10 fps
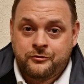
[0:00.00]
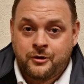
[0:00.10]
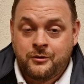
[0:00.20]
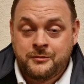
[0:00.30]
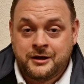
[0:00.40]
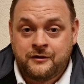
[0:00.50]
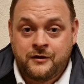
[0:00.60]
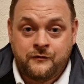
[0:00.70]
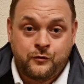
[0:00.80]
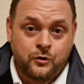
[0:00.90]
So I mean,
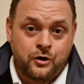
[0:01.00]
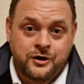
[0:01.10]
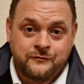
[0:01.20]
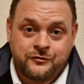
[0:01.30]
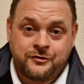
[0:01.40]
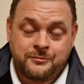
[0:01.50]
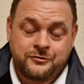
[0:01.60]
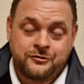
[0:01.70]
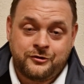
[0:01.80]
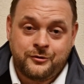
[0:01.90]
if you're looking for something
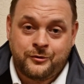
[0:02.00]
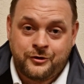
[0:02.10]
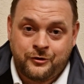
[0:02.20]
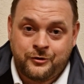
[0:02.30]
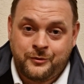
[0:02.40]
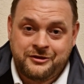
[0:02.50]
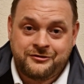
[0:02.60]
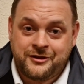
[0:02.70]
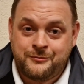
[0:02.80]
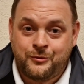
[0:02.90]
to do on a
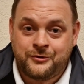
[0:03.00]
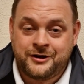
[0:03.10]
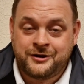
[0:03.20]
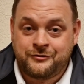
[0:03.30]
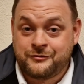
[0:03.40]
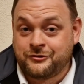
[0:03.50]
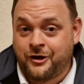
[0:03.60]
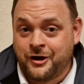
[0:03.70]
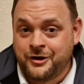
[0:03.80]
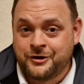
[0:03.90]
Wednesday morning, you're
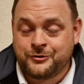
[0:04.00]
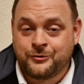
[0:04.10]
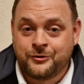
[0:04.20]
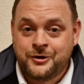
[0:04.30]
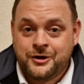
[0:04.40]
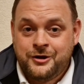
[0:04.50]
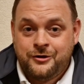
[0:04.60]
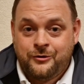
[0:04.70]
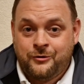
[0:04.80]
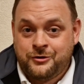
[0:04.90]
retired,
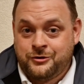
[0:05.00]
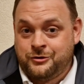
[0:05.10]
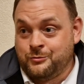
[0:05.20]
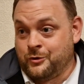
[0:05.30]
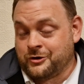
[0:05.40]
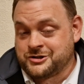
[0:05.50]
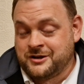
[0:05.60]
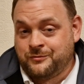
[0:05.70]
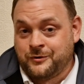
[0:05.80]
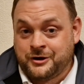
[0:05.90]
or you work
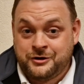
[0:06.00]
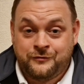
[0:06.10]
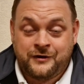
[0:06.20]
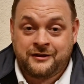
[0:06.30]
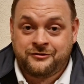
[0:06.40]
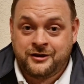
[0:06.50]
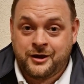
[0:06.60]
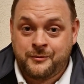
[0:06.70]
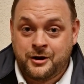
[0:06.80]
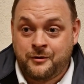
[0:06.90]
shift work and you fancy
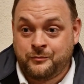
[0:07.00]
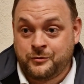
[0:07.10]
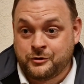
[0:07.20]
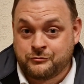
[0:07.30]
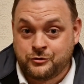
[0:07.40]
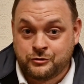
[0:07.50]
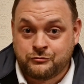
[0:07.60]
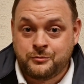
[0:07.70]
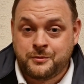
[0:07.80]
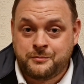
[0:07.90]
coming up with a good
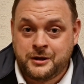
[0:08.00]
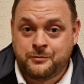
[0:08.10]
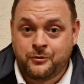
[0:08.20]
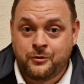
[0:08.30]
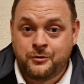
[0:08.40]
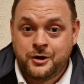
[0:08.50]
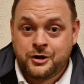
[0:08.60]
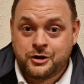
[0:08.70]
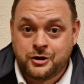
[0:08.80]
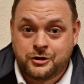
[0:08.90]
group of people,
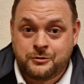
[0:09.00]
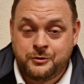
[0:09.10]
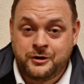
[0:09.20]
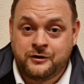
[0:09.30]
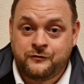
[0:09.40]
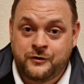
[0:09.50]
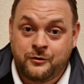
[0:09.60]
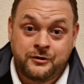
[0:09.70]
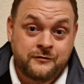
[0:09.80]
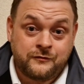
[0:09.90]
good community
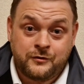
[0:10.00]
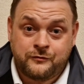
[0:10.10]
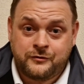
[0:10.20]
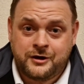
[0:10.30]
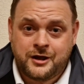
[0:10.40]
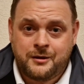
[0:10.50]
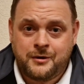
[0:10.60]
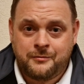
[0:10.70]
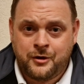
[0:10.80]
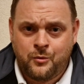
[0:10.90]
feel, then feel free to come
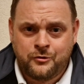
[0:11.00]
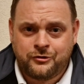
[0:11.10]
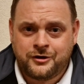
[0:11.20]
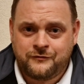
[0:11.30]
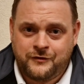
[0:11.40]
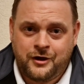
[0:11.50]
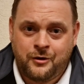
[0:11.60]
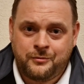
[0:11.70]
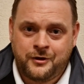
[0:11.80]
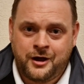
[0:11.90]
up. They're always looking for
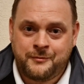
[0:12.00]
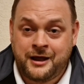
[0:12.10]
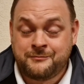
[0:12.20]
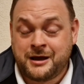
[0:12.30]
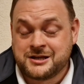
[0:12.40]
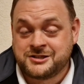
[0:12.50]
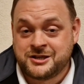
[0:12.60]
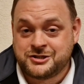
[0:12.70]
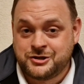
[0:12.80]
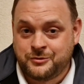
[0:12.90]
help. And match
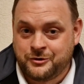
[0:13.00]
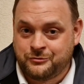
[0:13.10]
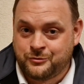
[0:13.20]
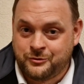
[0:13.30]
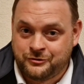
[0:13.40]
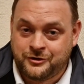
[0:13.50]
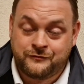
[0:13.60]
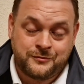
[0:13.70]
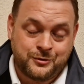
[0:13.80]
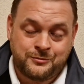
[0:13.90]
day stewards, we're always looking
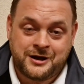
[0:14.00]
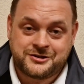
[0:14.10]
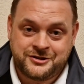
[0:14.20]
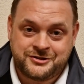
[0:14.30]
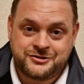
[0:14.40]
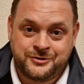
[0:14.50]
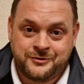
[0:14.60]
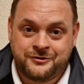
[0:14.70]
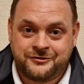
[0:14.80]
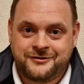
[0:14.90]
for more match day
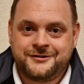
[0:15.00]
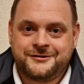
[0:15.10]
stewards.